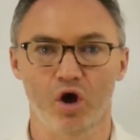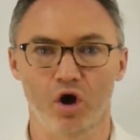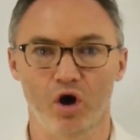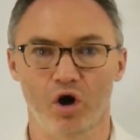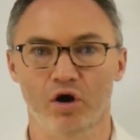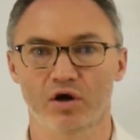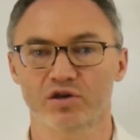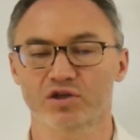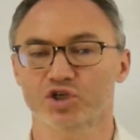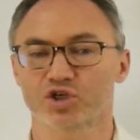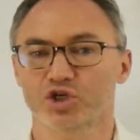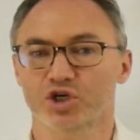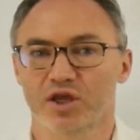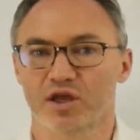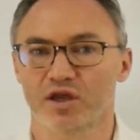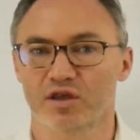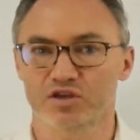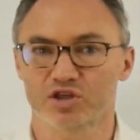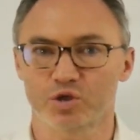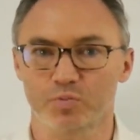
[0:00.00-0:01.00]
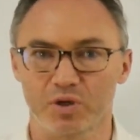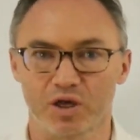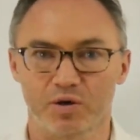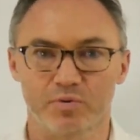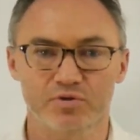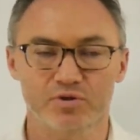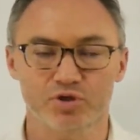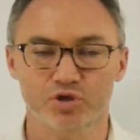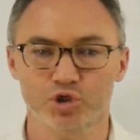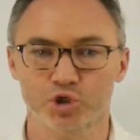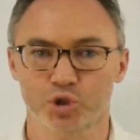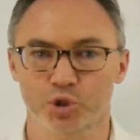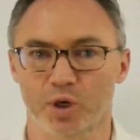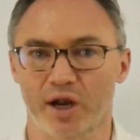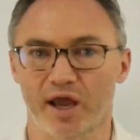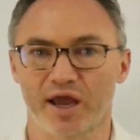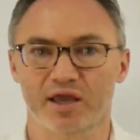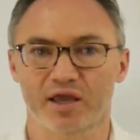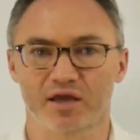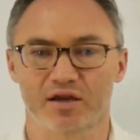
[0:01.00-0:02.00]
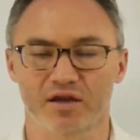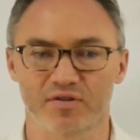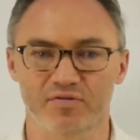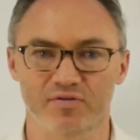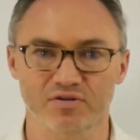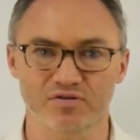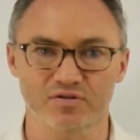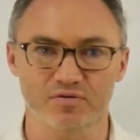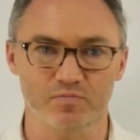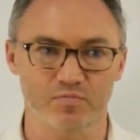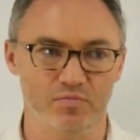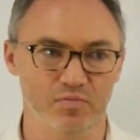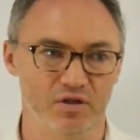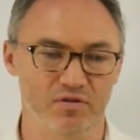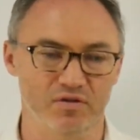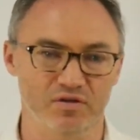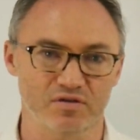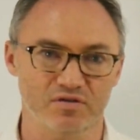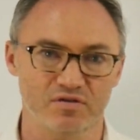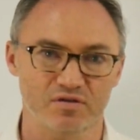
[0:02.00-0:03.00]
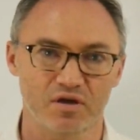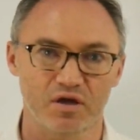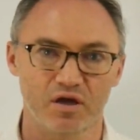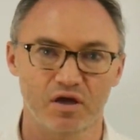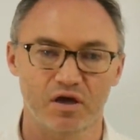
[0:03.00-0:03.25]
on-chain, to be able to track it in this